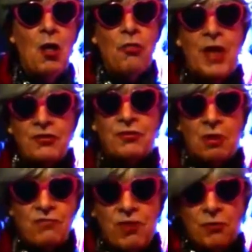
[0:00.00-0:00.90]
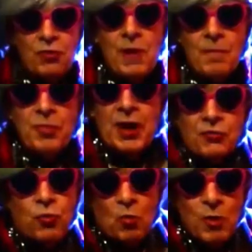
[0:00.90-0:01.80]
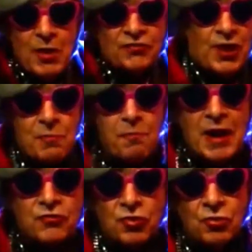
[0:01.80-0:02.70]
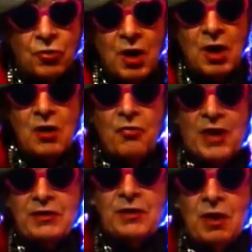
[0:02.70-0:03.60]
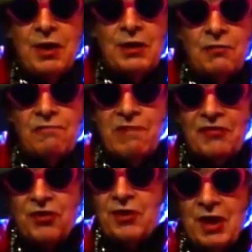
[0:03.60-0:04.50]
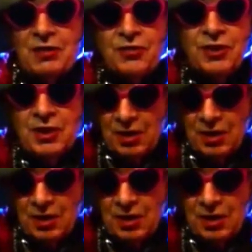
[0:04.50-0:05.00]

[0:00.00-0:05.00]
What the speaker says: That's the truth. That's what we must get back to. That kind of rationality